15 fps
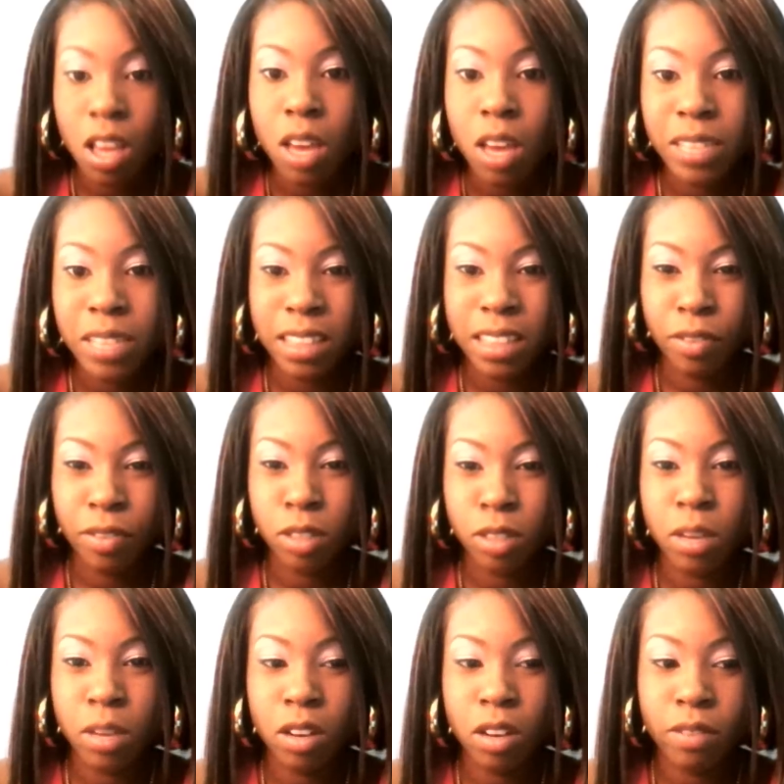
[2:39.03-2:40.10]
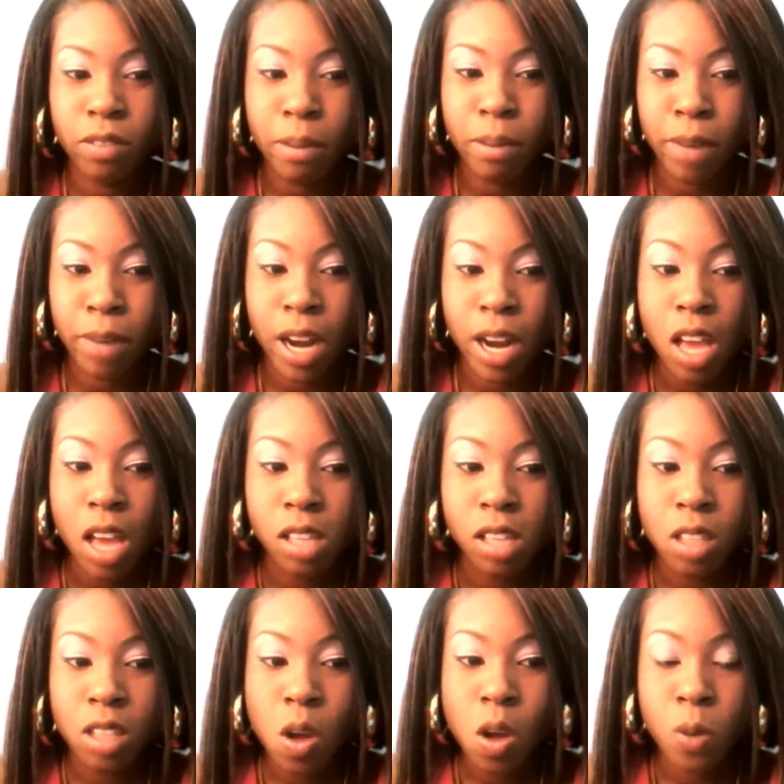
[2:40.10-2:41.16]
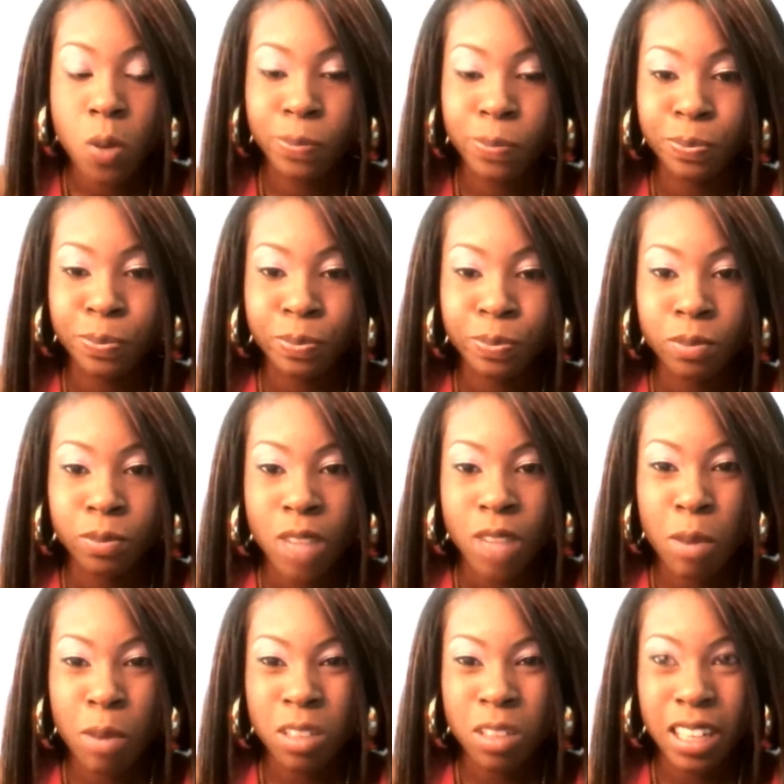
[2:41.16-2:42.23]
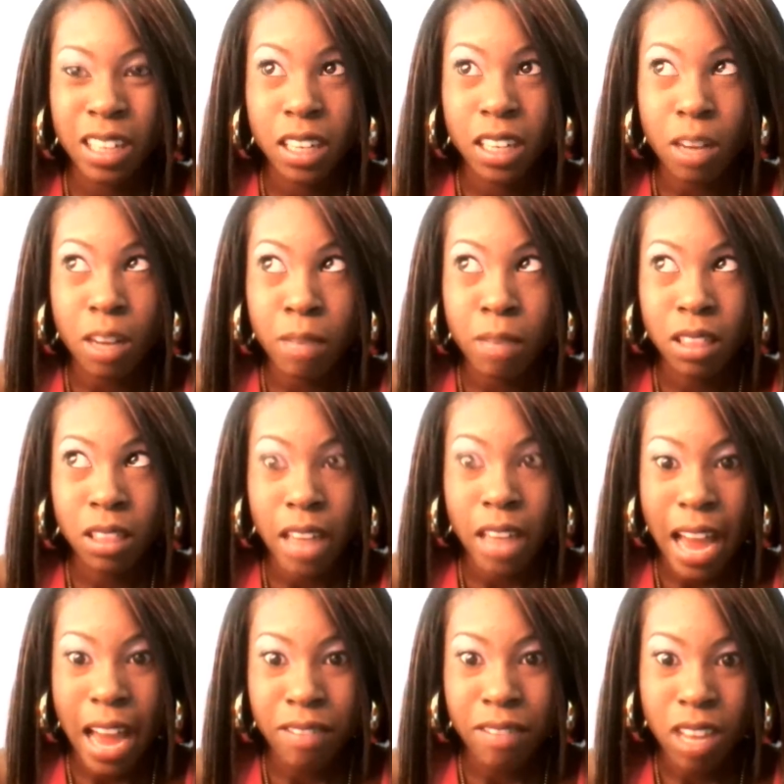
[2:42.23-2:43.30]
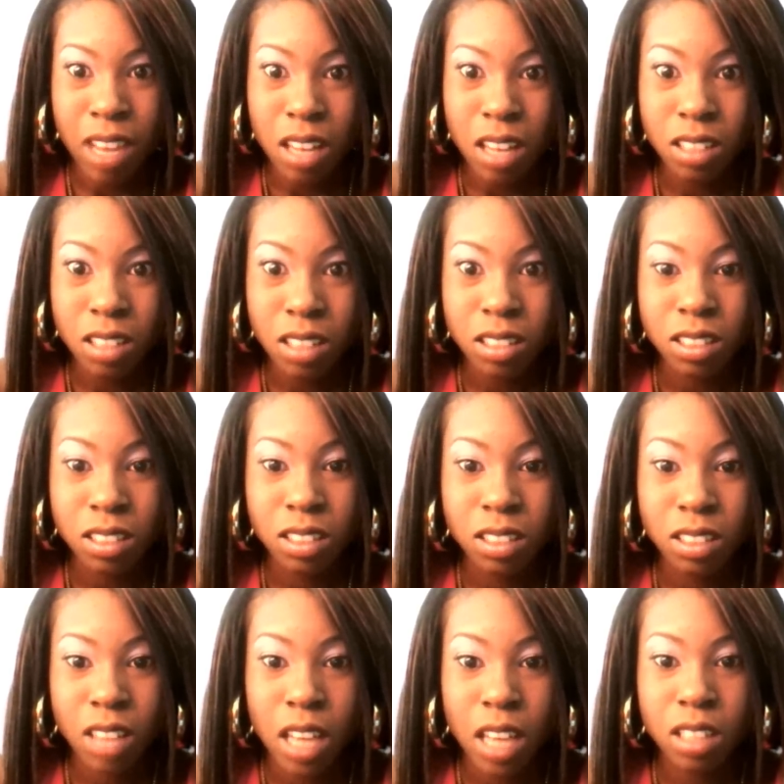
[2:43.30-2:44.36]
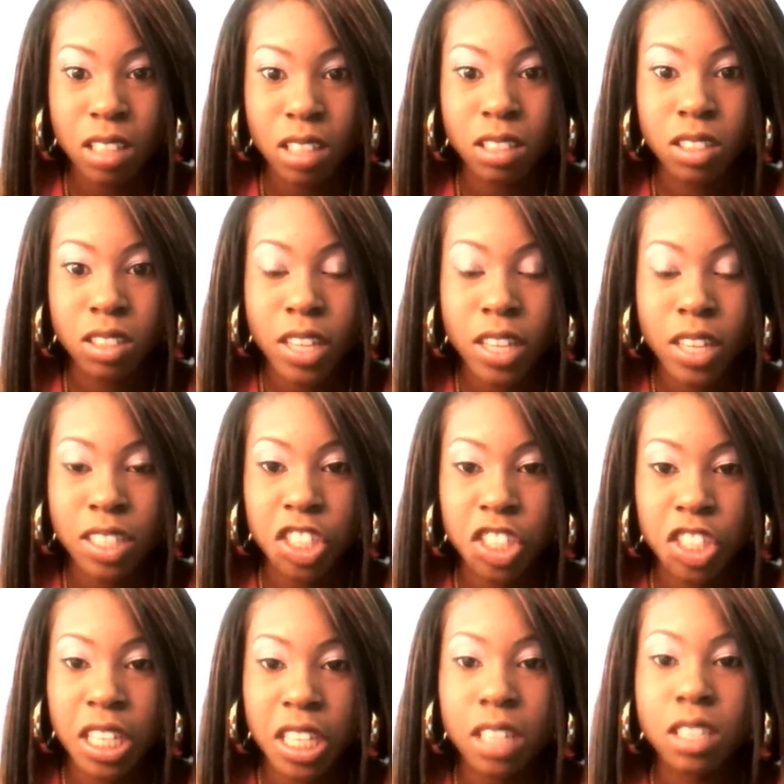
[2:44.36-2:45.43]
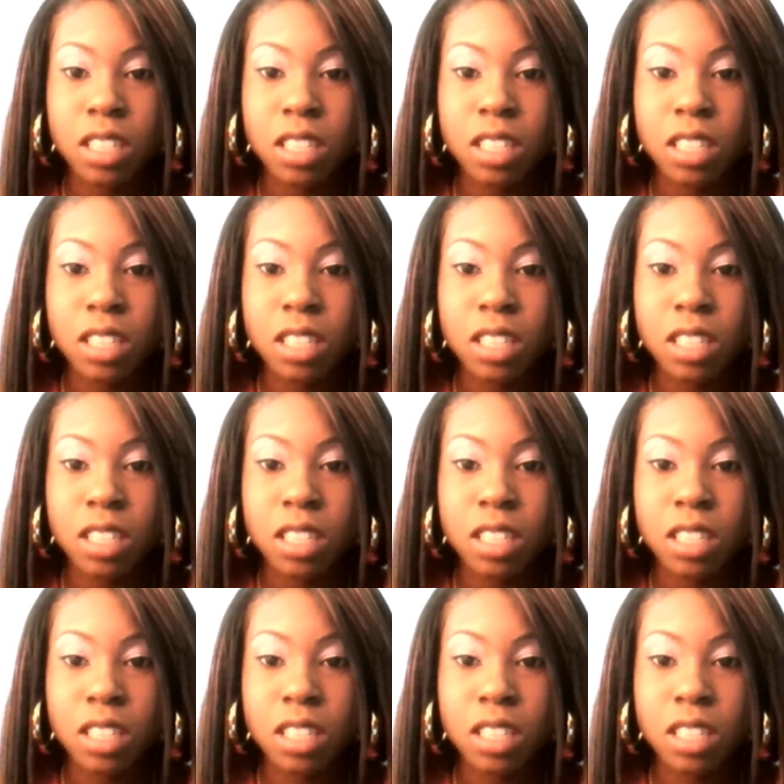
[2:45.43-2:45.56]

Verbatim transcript: It was like the first week of November. So I'm only like a month and a half in, like transitioning.